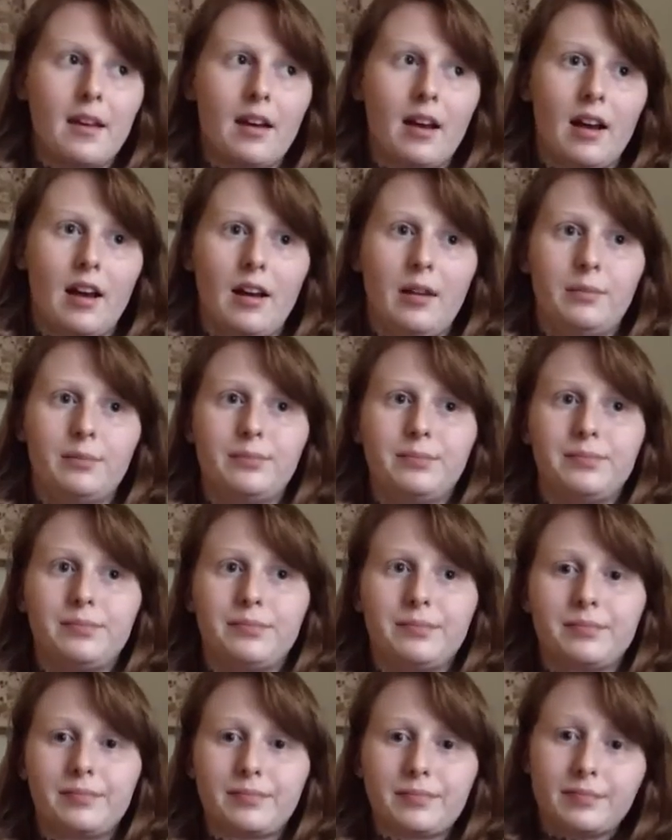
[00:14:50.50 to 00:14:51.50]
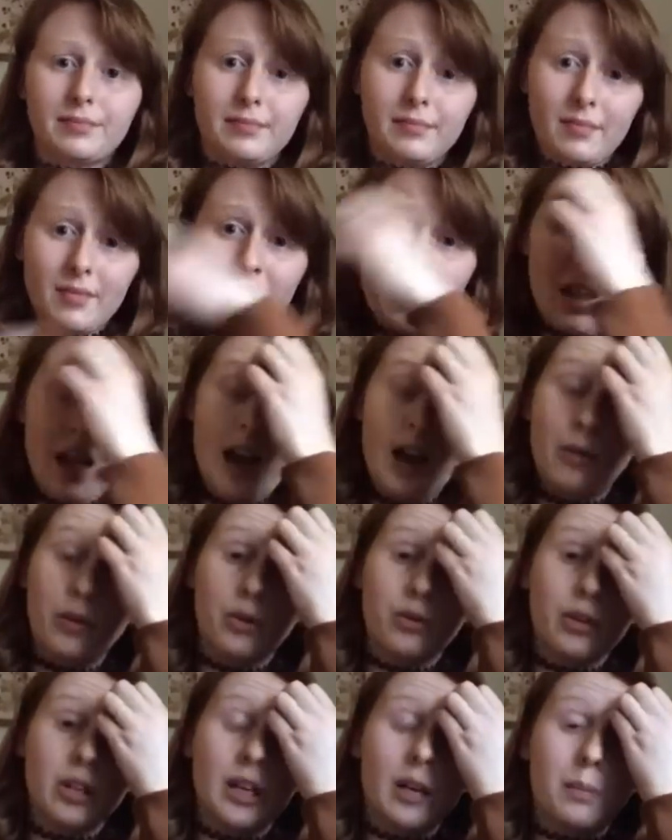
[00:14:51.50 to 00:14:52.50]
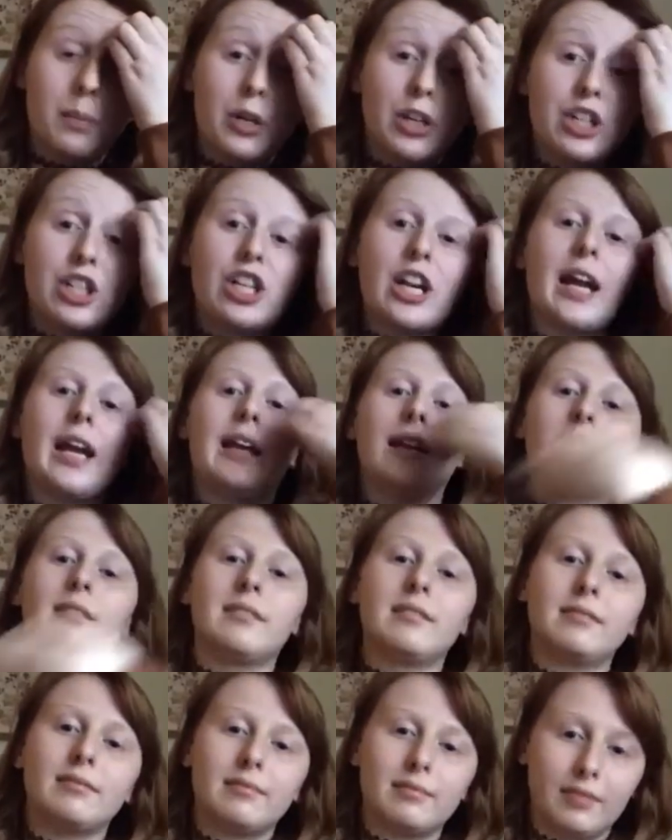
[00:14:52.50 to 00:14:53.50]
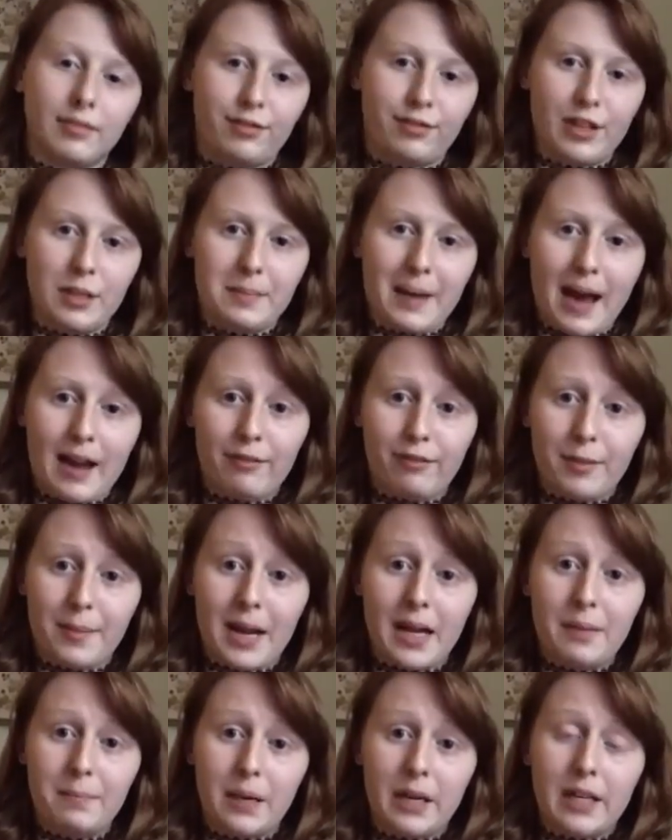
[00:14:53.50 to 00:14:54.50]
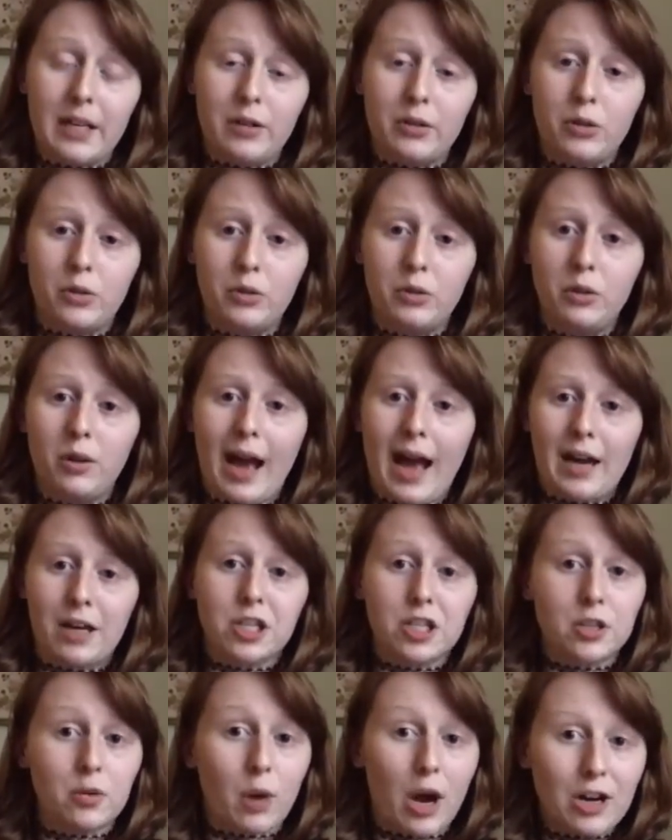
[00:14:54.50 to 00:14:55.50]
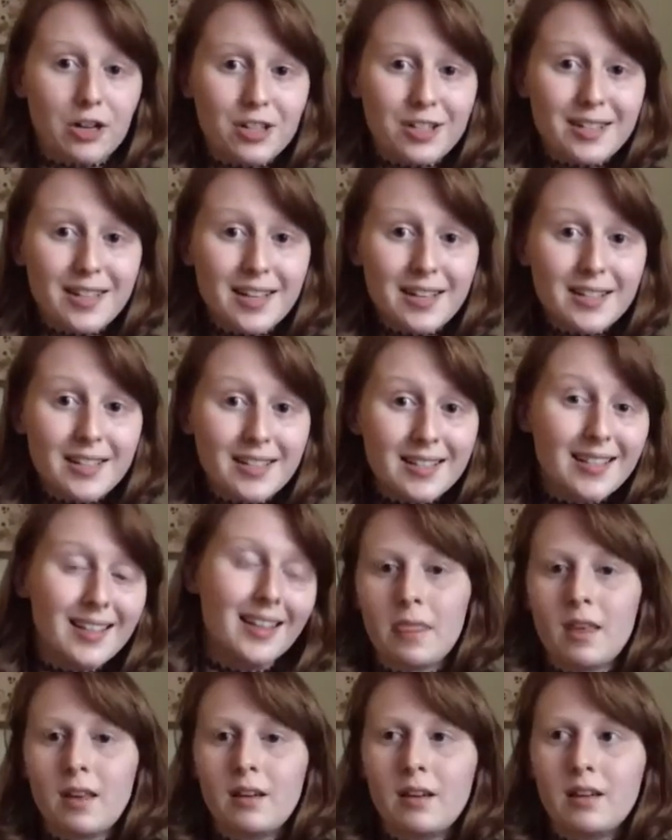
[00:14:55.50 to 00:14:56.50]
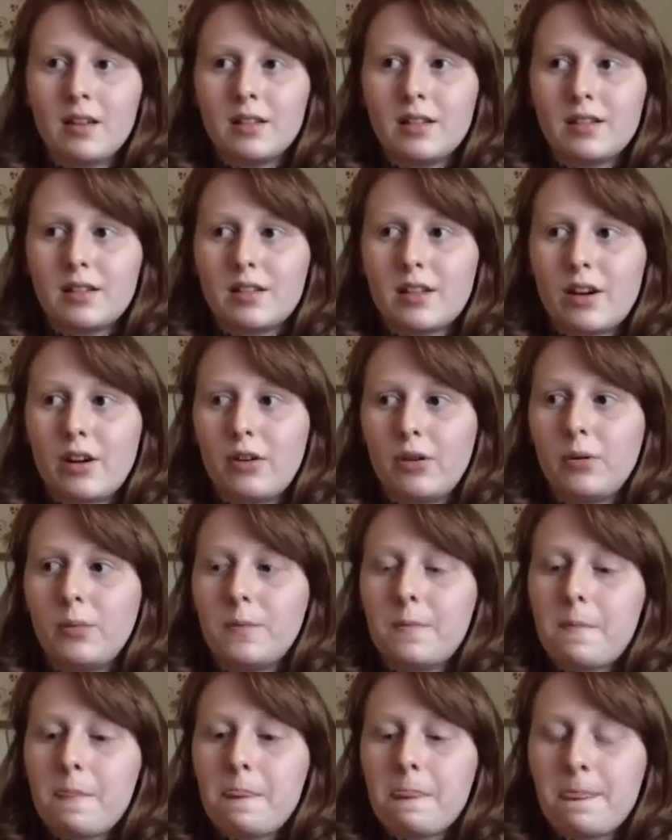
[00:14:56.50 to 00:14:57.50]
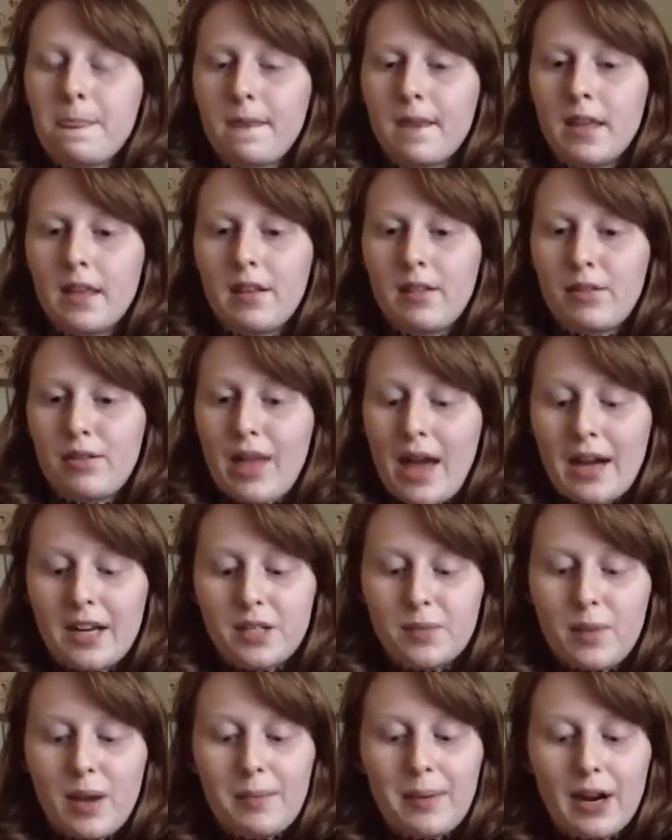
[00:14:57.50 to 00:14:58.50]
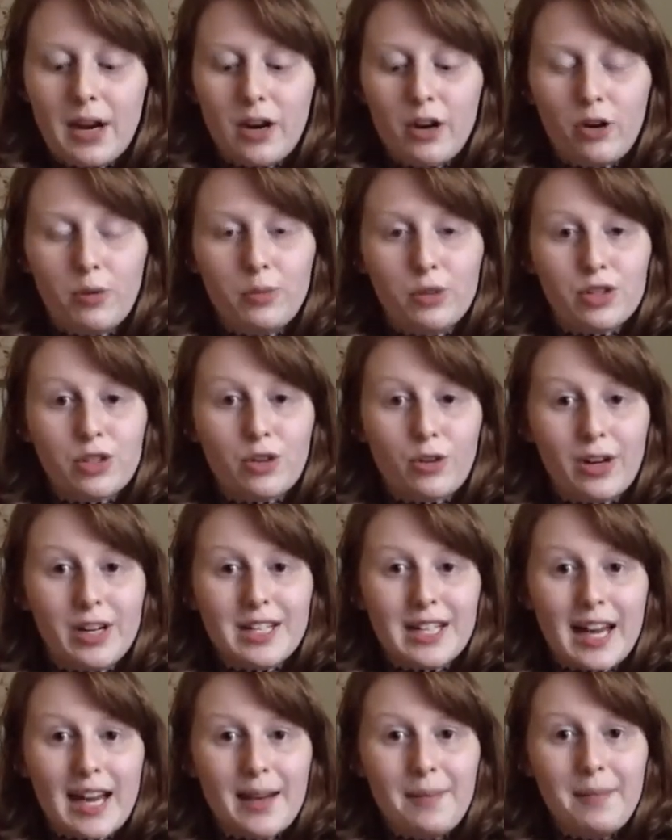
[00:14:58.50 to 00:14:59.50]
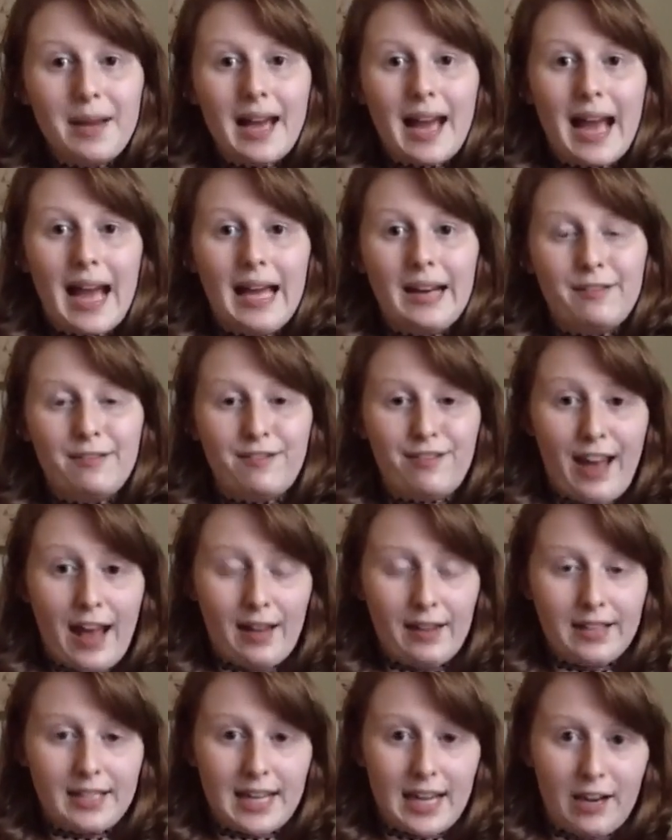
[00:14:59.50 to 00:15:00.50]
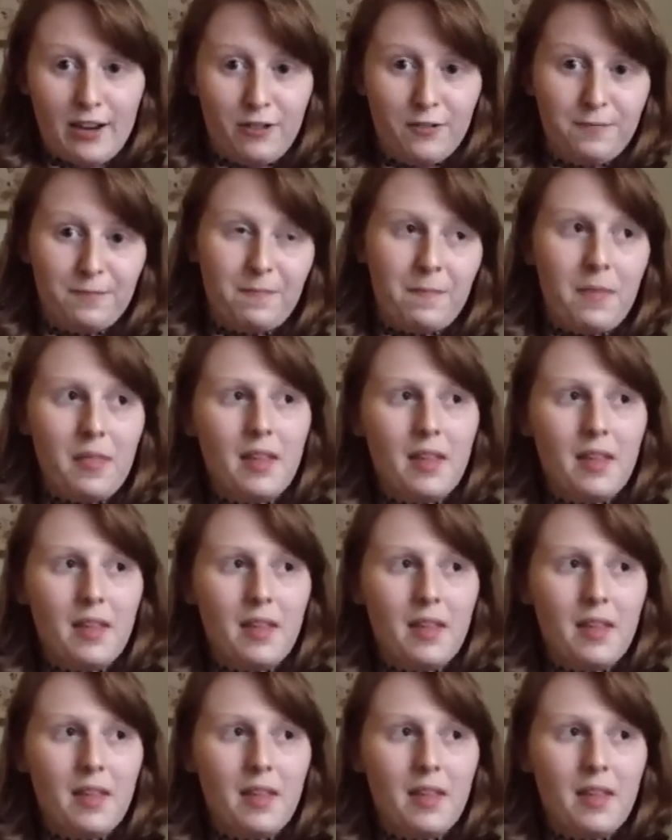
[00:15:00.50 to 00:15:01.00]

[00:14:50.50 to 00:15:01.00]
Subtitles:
I would really appreciate feedback from anybody who actually watches this. So that is my paranormal story time at Valentine.